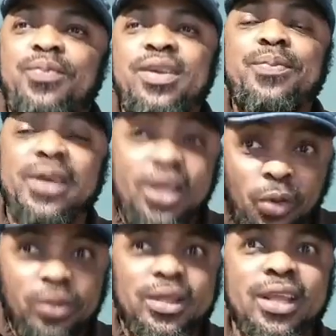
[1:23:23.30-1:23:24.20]
Benin
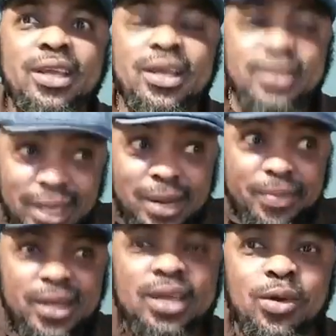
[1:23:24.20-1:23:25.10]
country, tell them
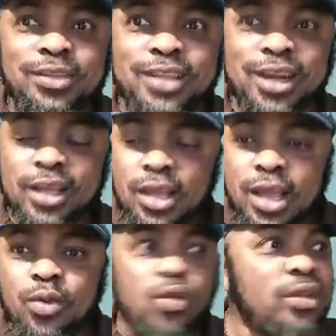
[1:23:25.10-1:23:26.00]
Benin country,
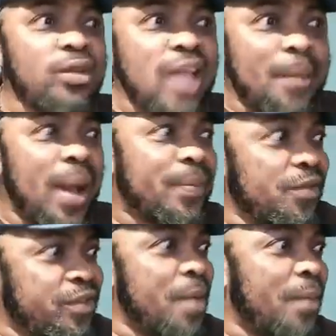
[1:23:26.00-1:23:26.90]
their map,
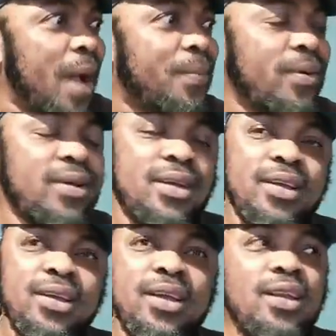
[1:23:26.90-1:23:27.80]
give them map.
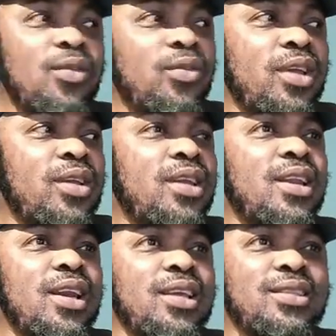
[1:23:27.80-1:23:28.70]
They
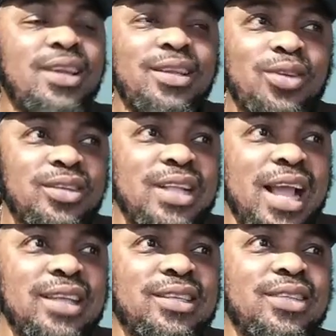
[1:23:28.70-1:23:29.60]
really treat us
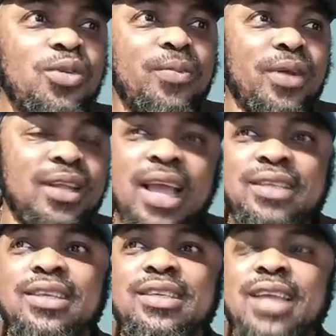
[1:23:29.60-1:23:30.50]
like nobody. That's
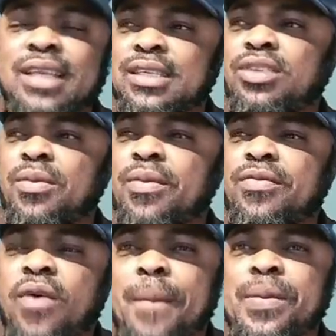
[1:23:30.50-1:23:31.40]
the reason I see some of
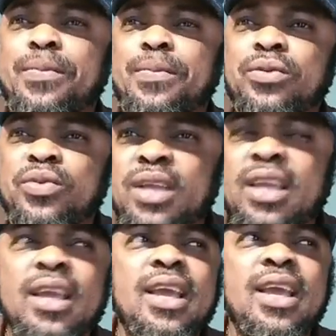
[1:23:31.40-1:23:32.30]
our people
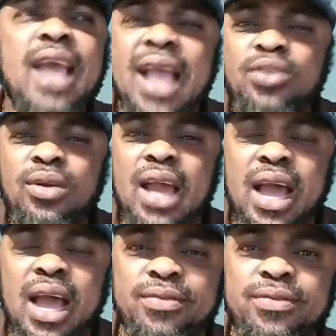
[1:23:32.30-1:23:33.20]
today, I just
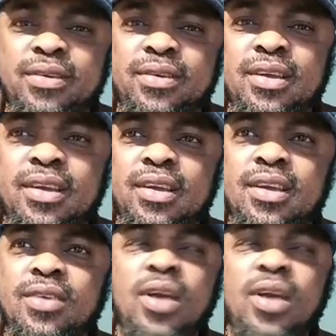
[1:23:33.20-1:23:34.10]
laugh.
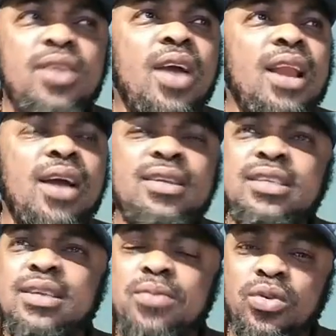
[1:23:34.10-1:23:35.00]
Why do you allow these
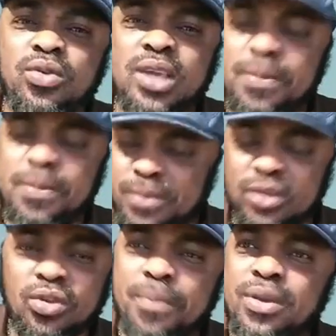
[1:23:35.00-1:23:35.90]
people to keep
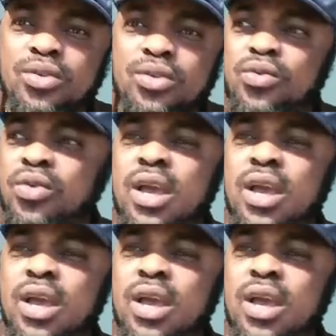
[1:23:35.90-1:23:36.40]
disturbing you?